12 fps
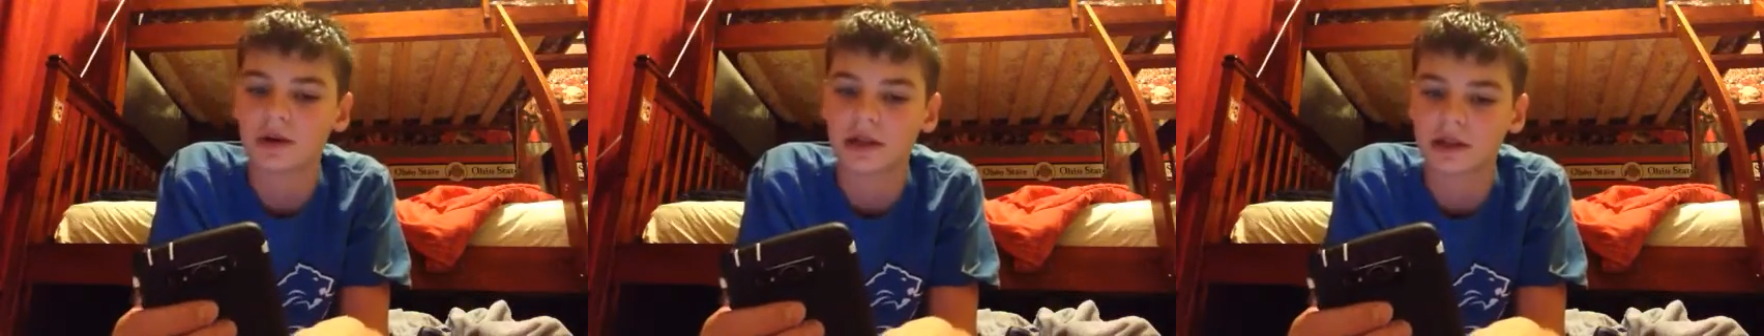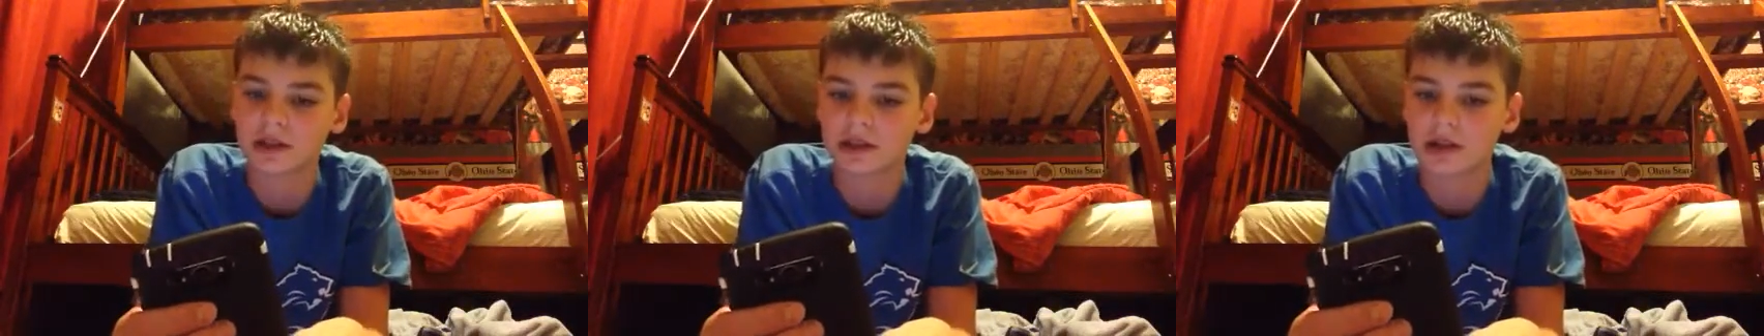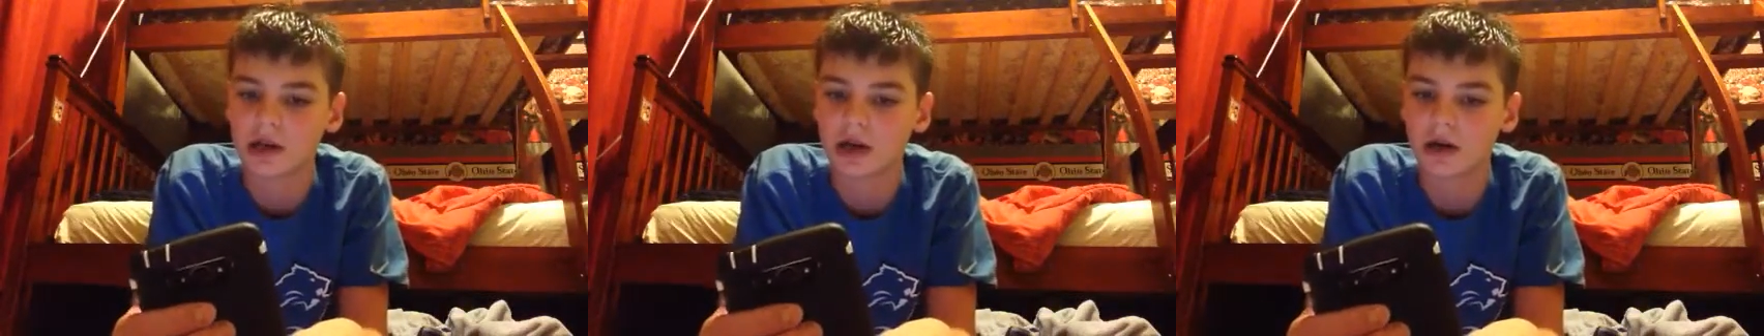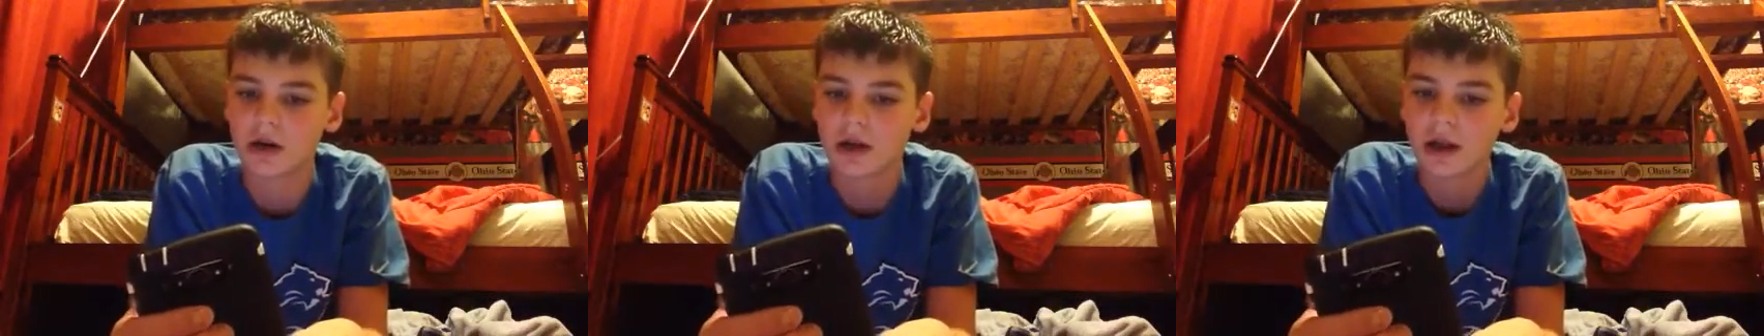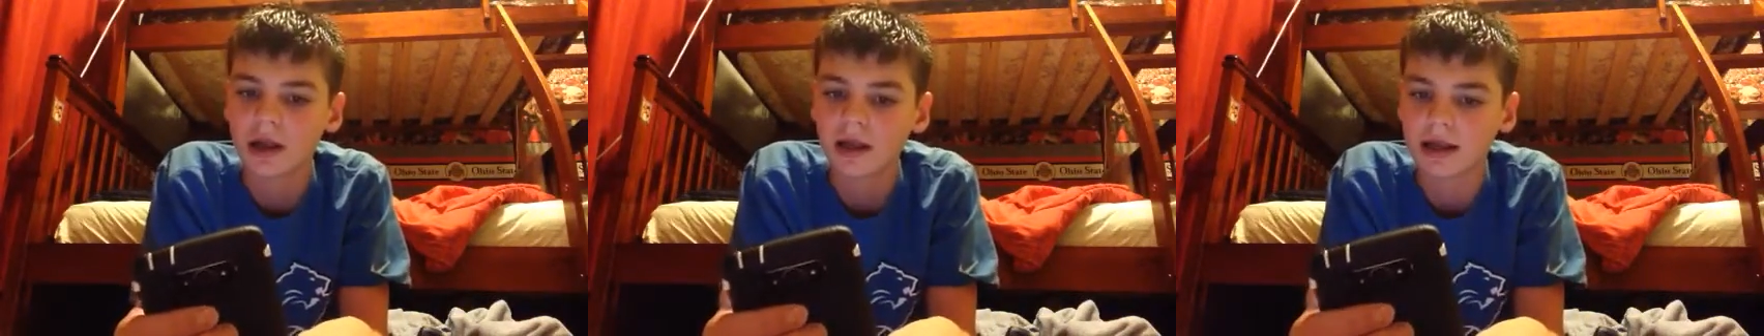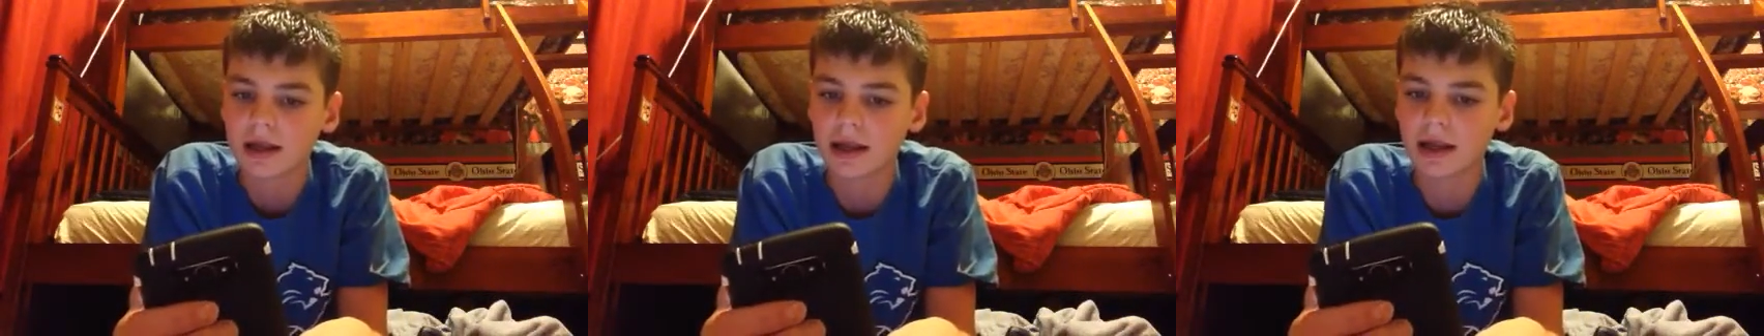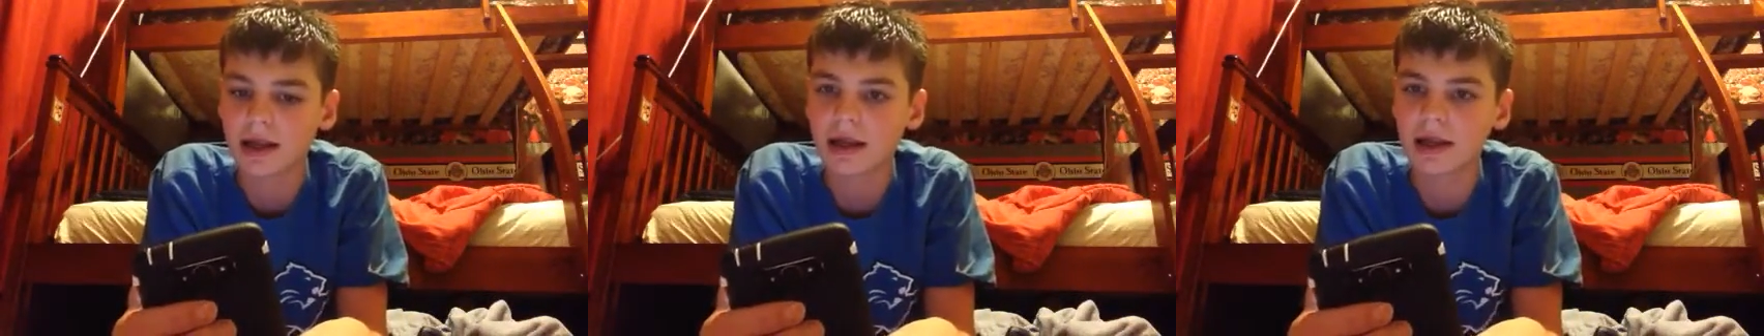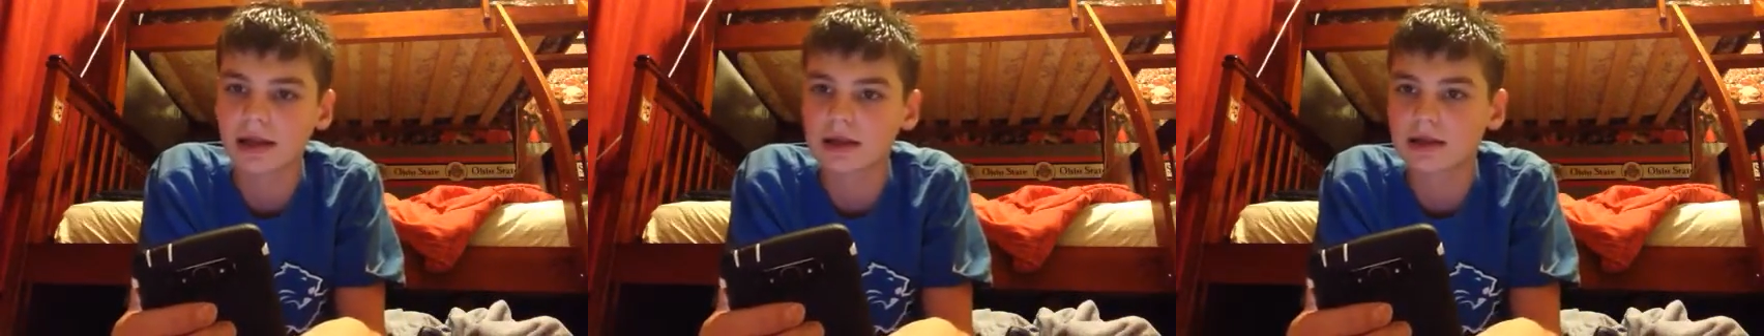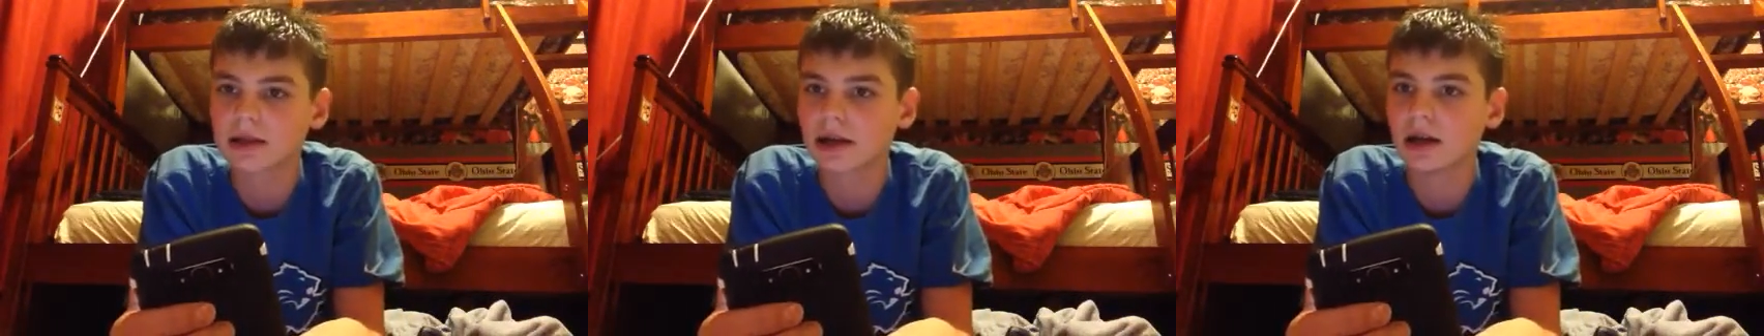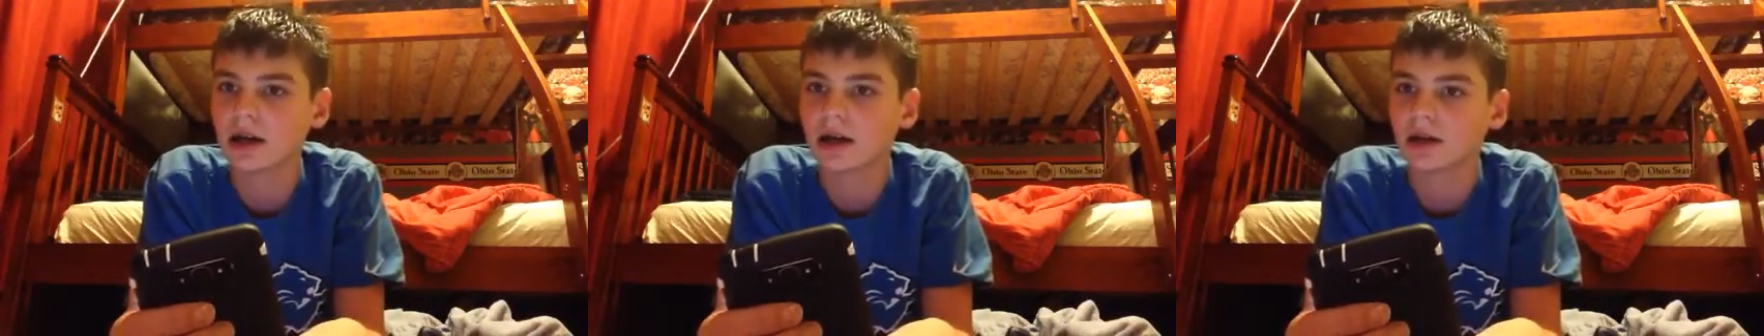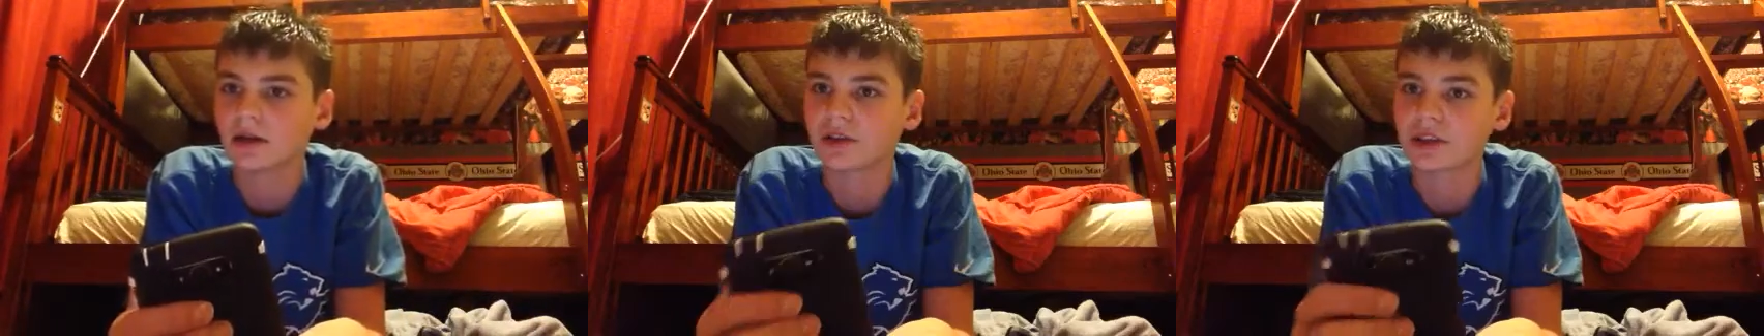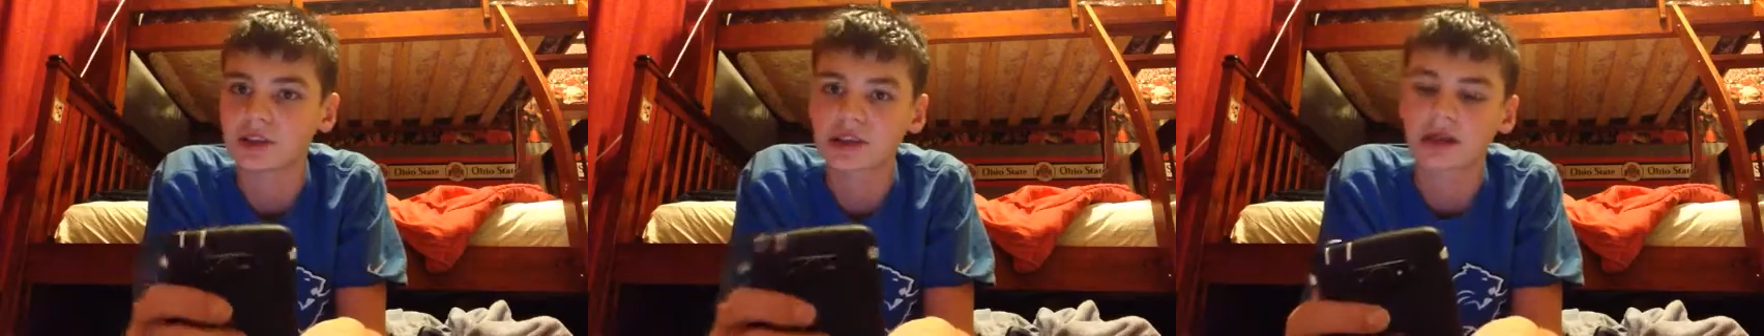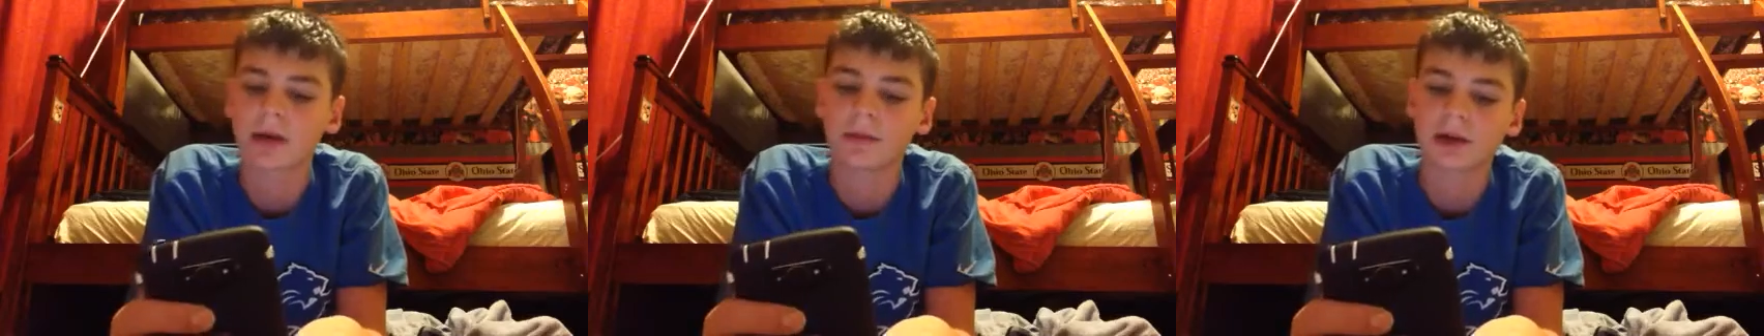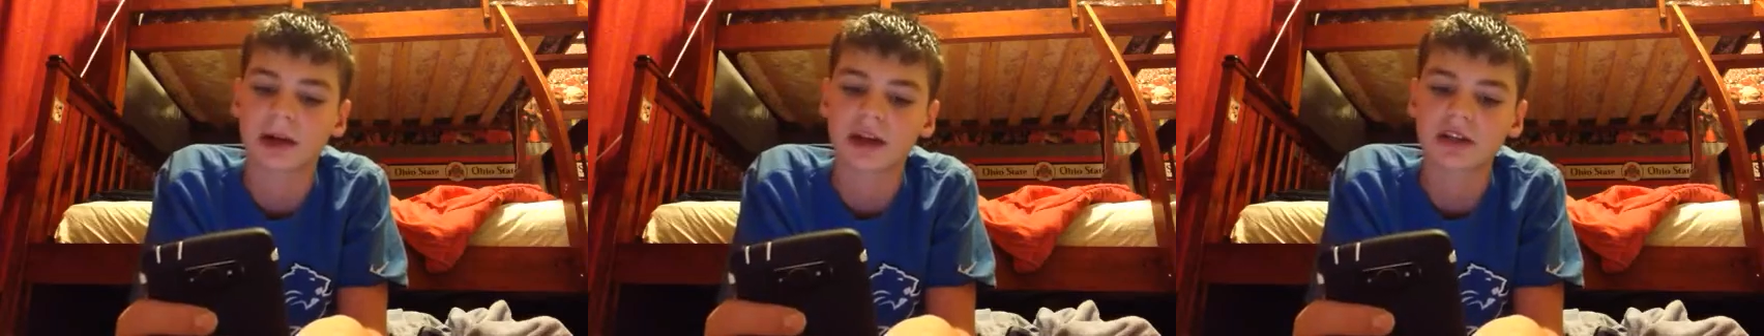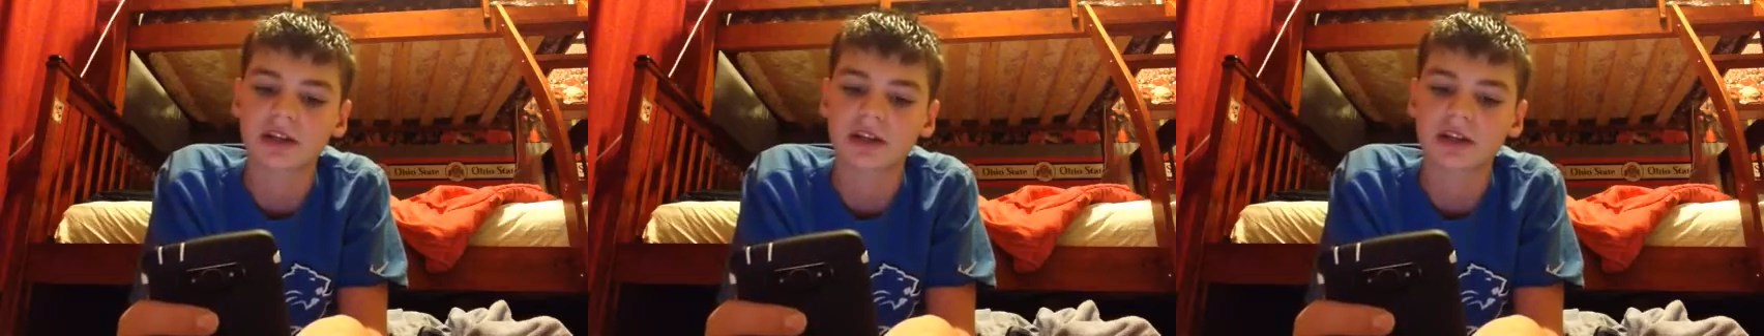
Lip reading: And so, getting into the summer,